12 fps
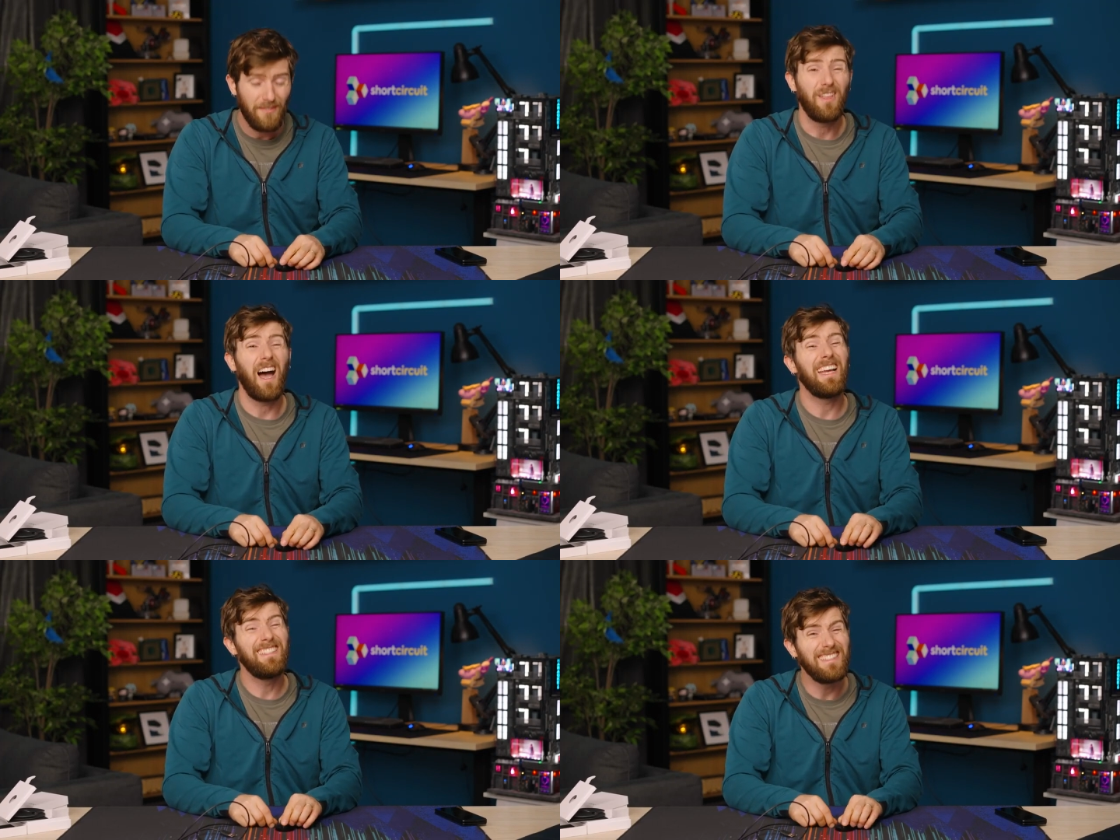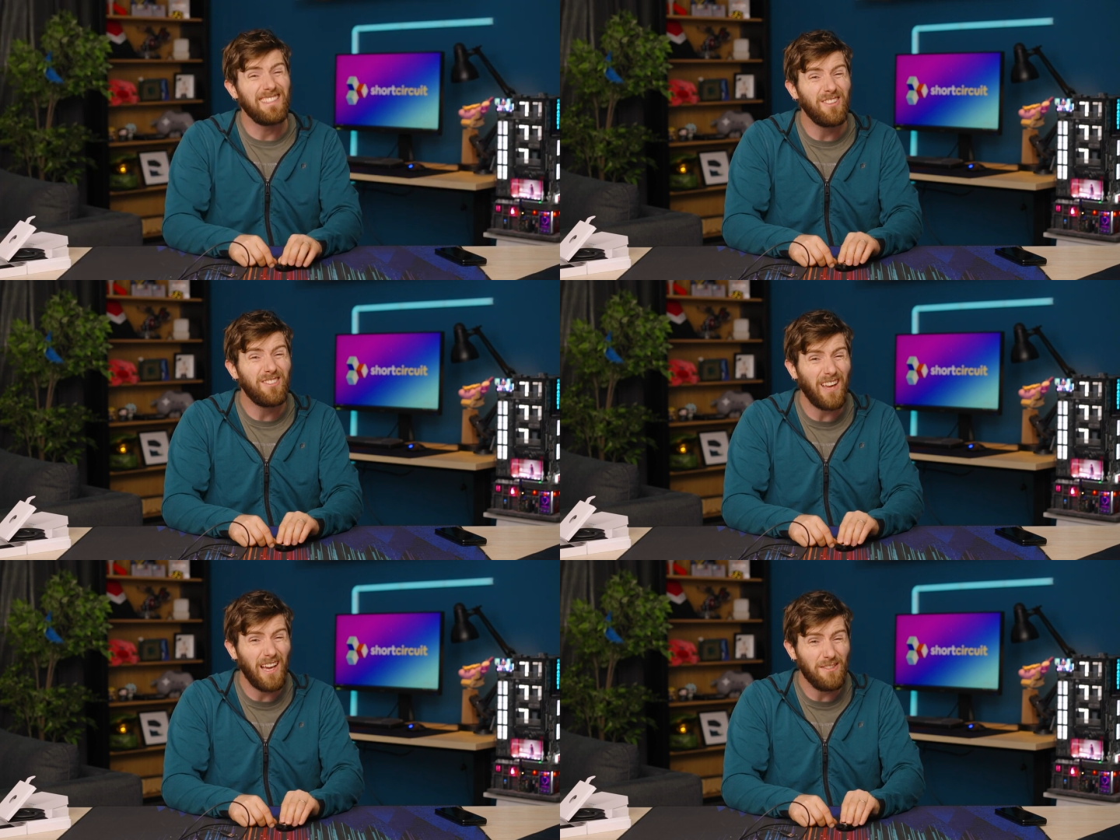The
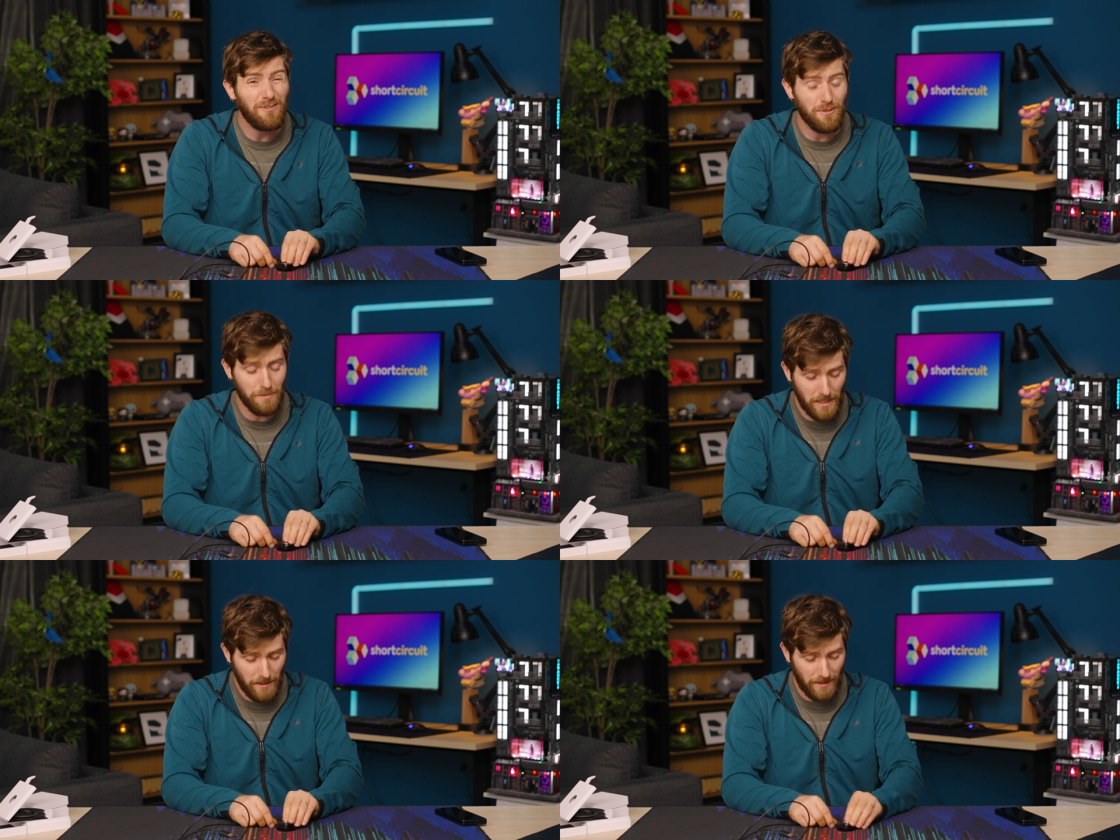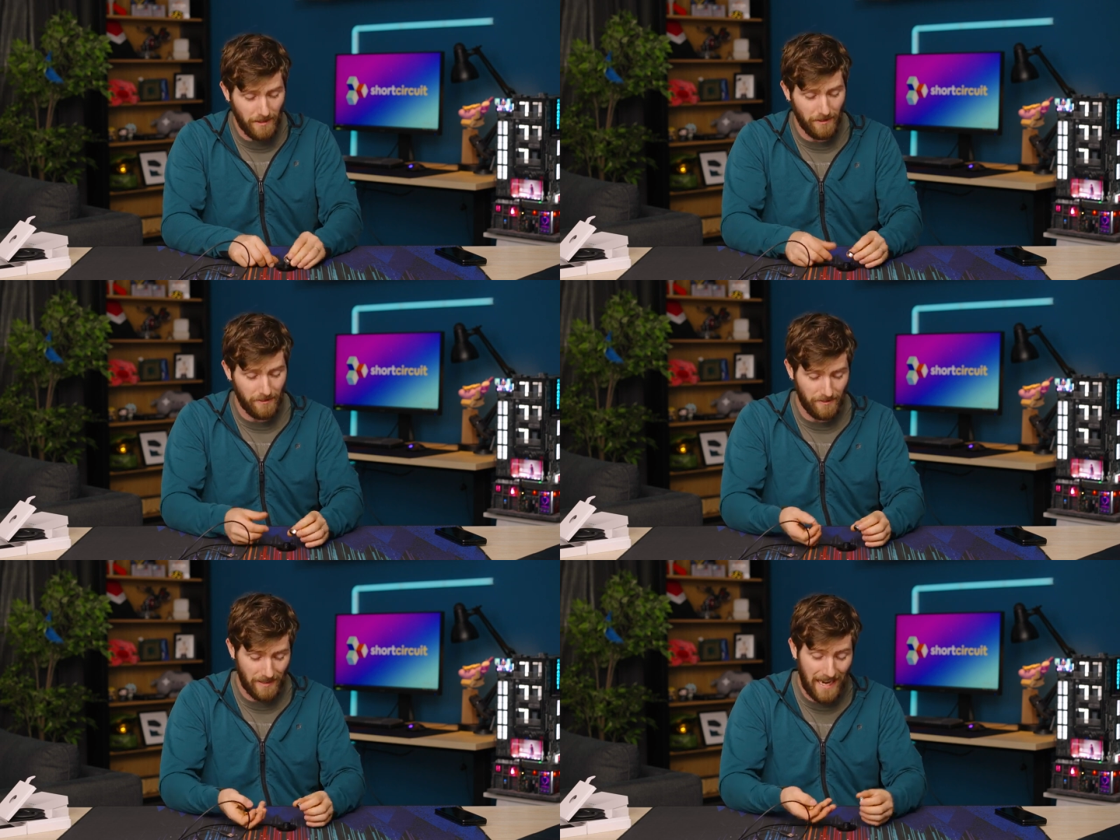ideal size for me
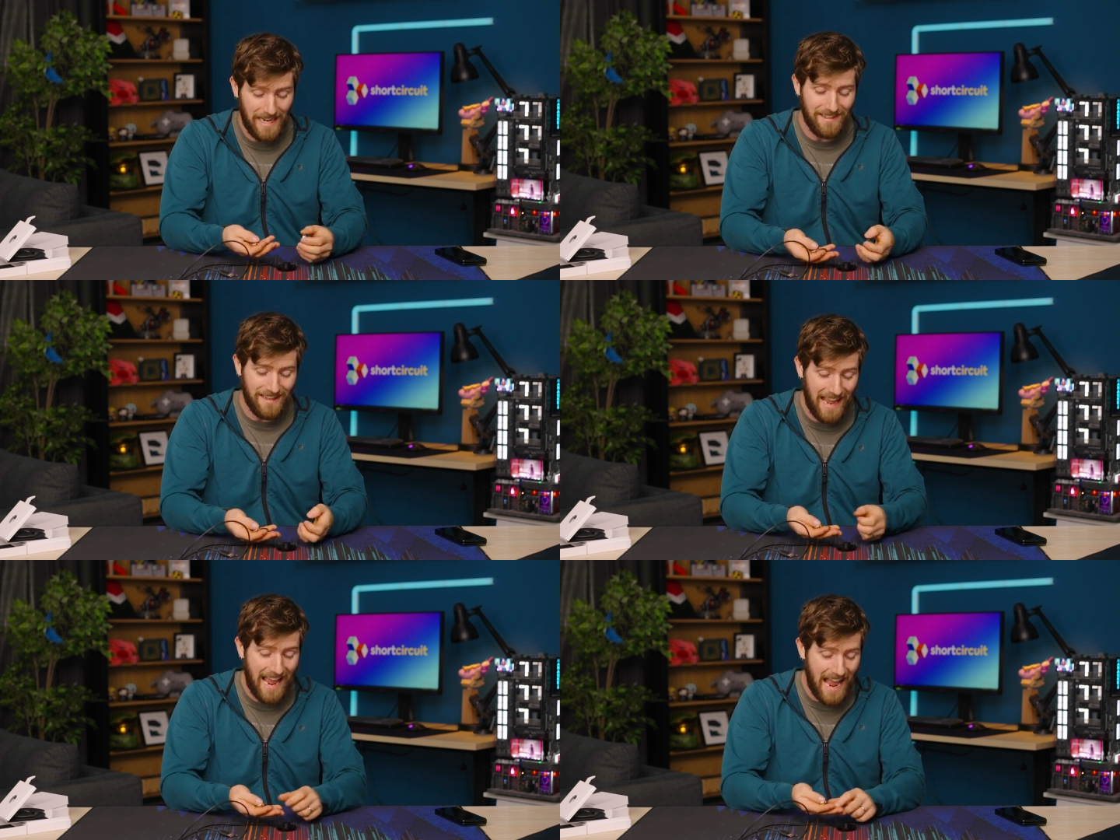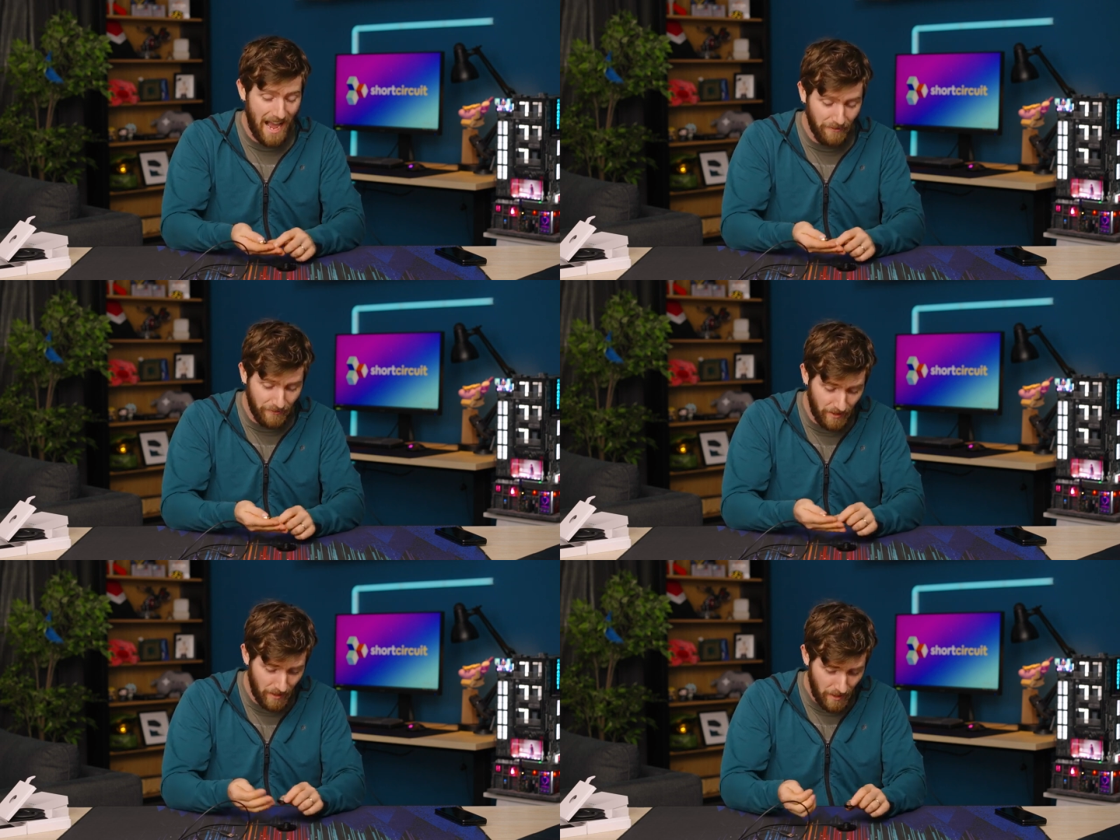is eight and a
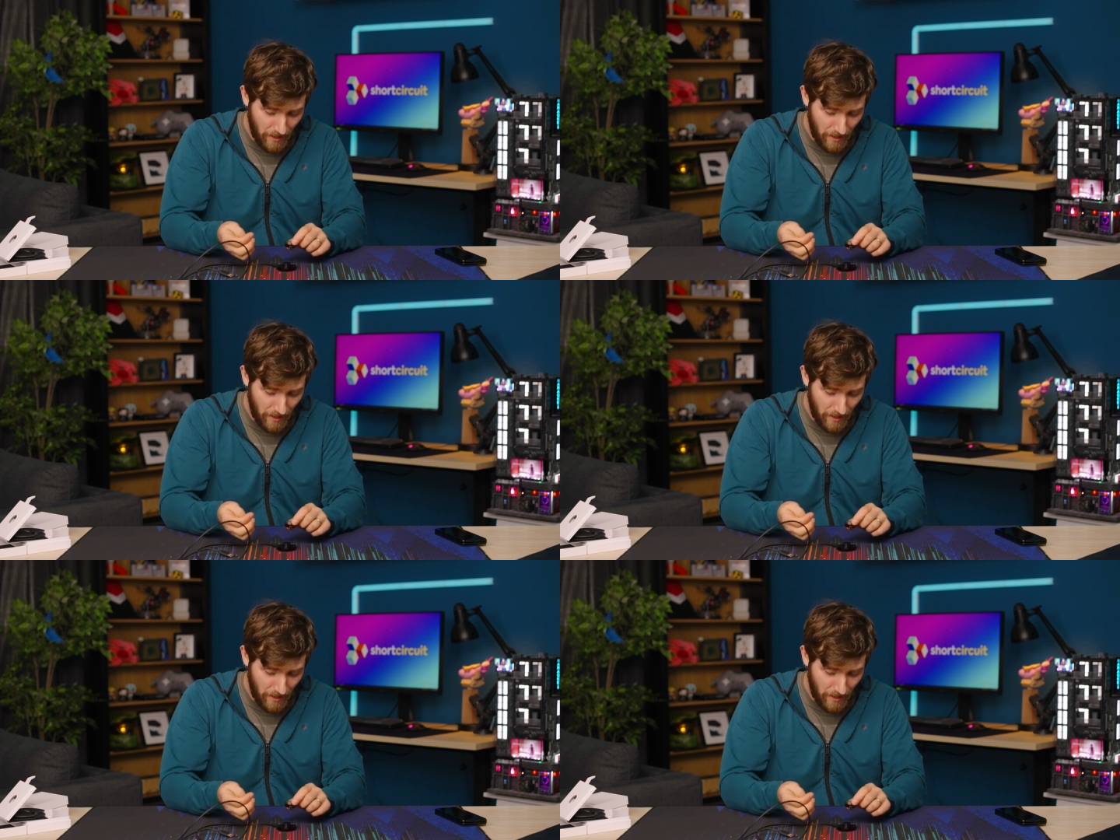half,